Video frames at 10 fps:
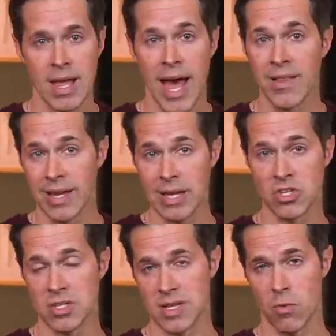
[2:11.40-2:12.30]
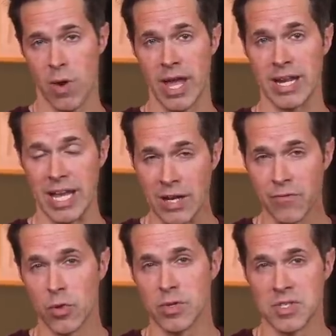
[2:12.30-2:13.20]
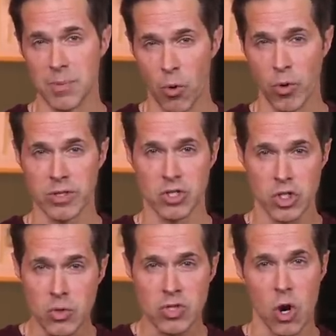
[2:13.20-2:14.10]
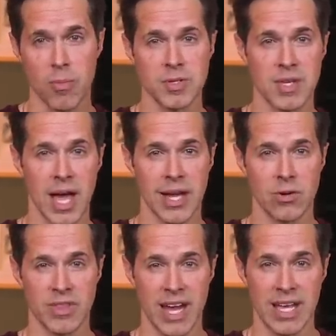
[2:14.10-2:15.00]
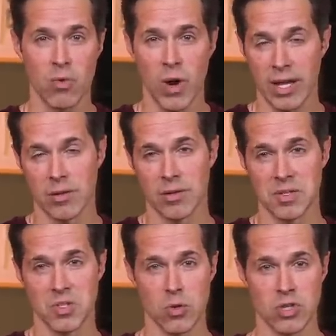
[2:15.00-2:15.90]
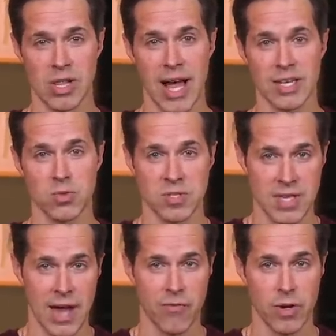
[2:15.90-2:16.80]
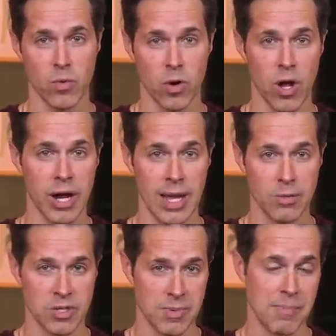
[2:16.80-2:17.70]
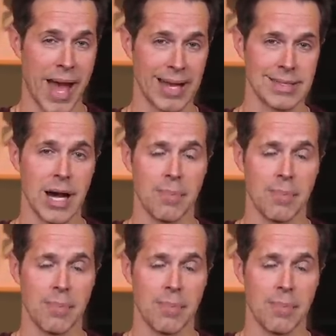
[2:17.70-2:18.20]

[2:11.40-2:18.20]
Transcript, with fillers: Allegations that Wran influenced the board to choose Harborside or that he regularly socialized with Saffron, were unable to be backed up.